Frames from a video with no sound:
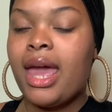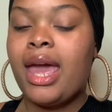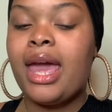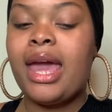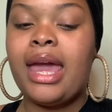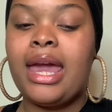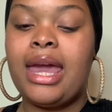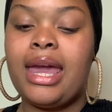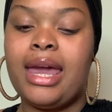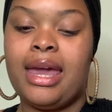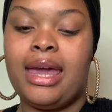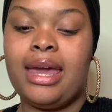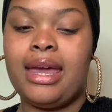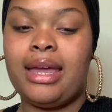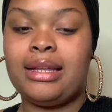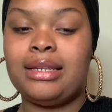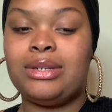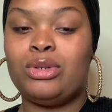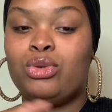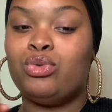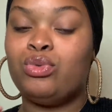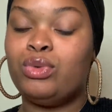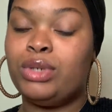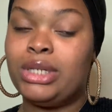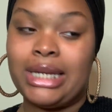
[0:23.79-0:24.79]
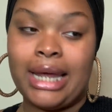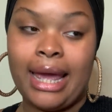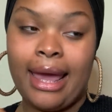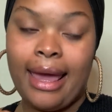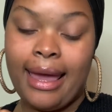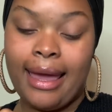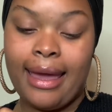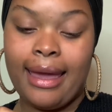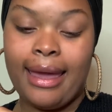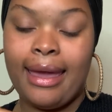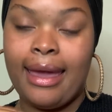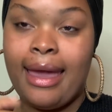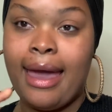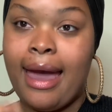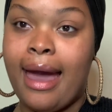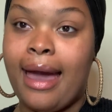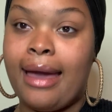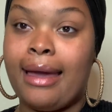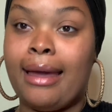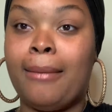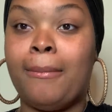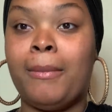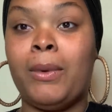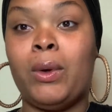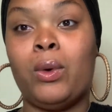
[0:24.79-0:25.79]
And today I
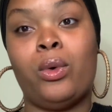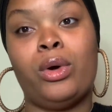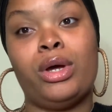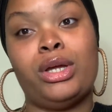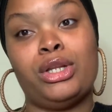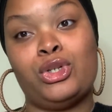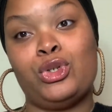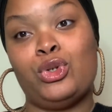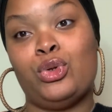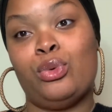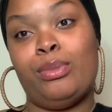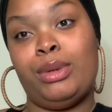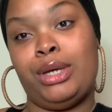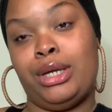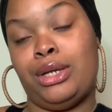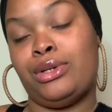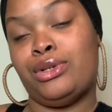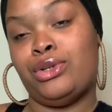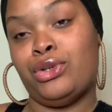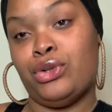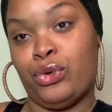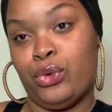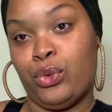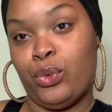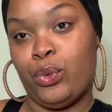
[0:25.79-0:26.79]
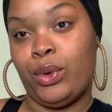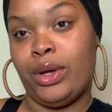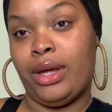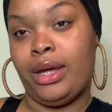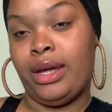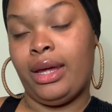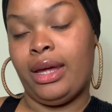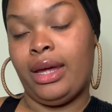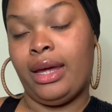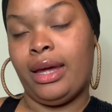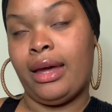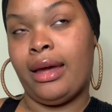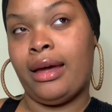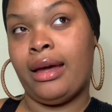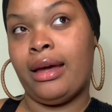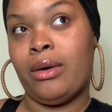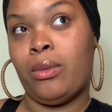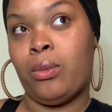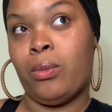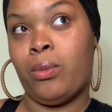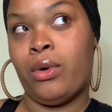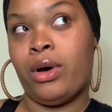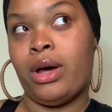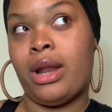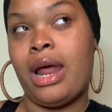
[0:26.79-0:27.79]
am going to be doing
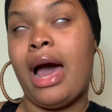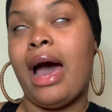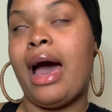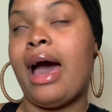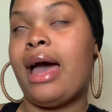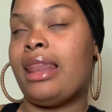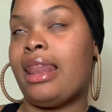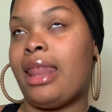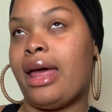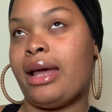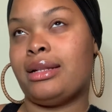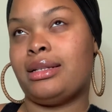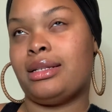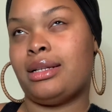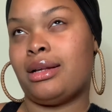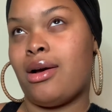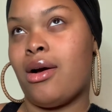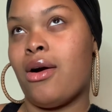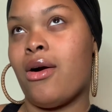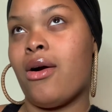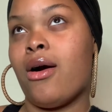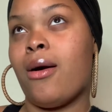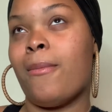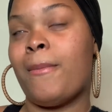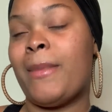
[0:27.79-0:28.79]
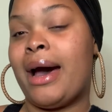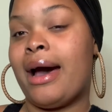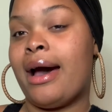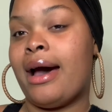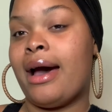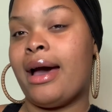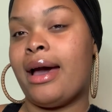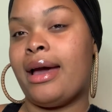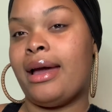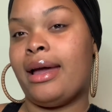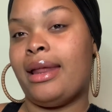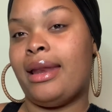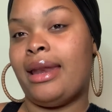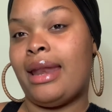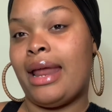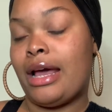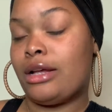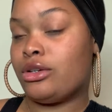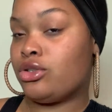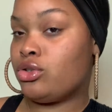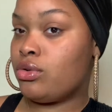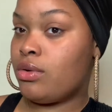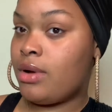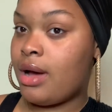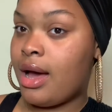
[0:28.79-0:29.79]
what I like to call my
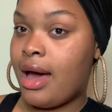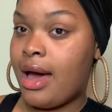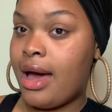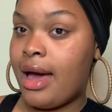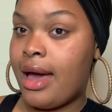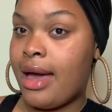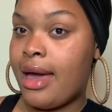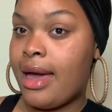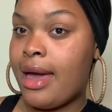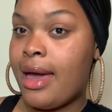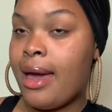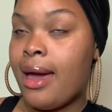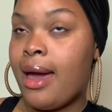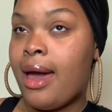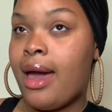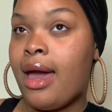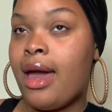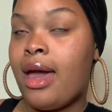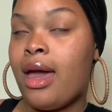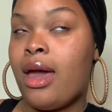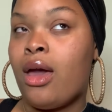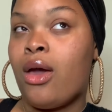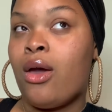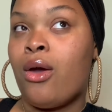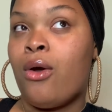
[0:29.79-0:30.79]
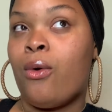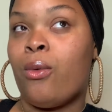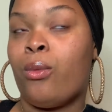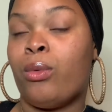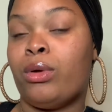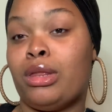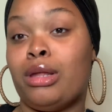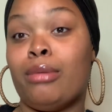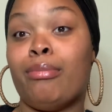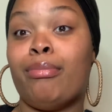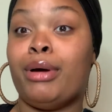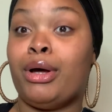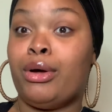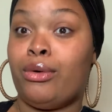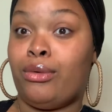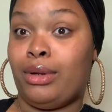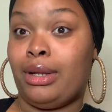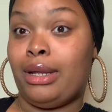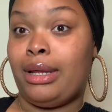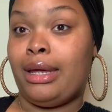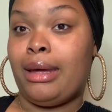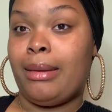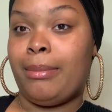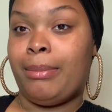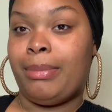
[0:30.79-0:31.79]
natural eye with a bow
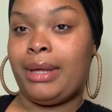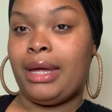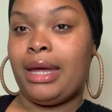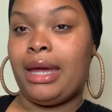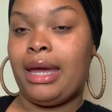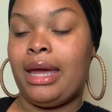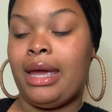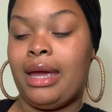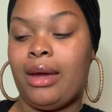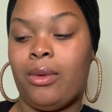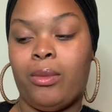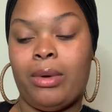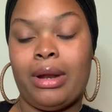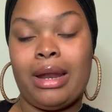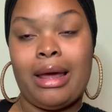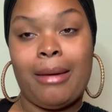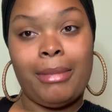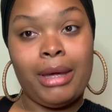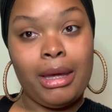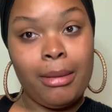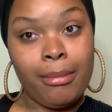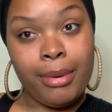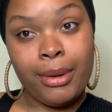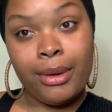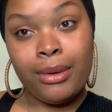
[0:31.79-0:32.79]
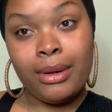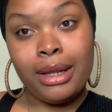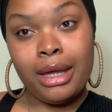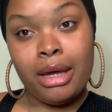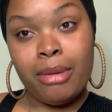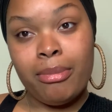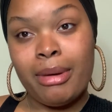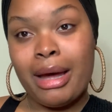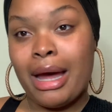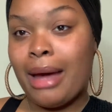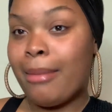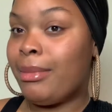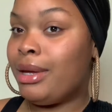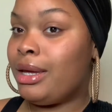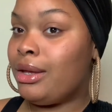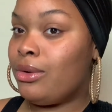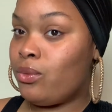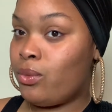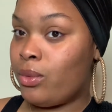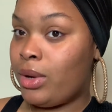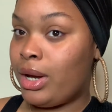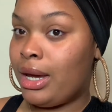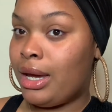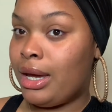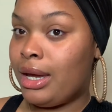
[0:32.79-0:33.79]
lip. And when I mean bow lip, I mean
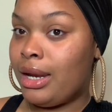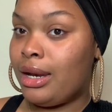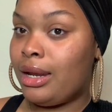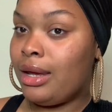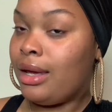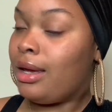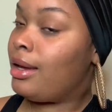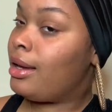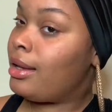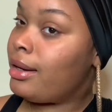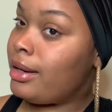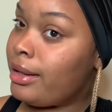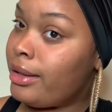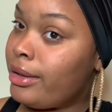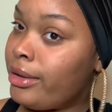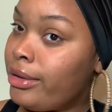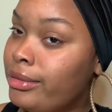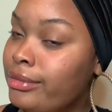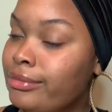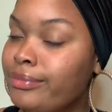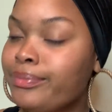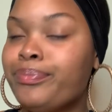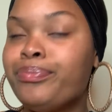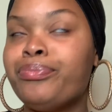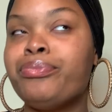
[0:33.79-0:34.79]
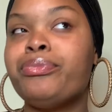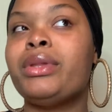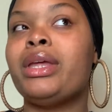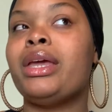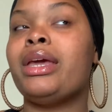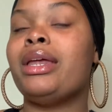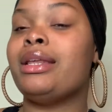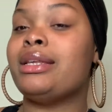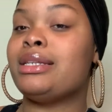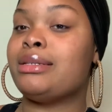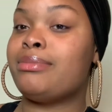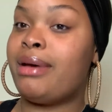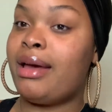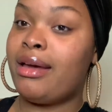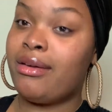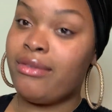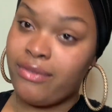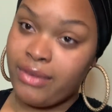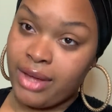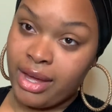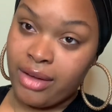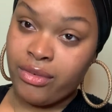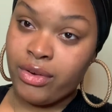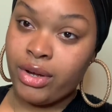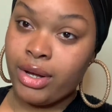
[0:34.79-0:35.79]
red. Hello, it is my
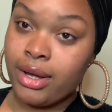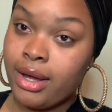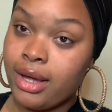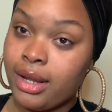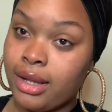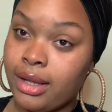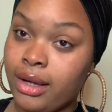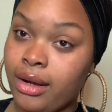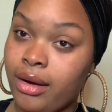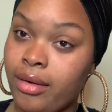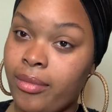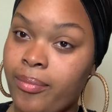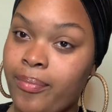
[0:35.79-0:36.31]
favorite color.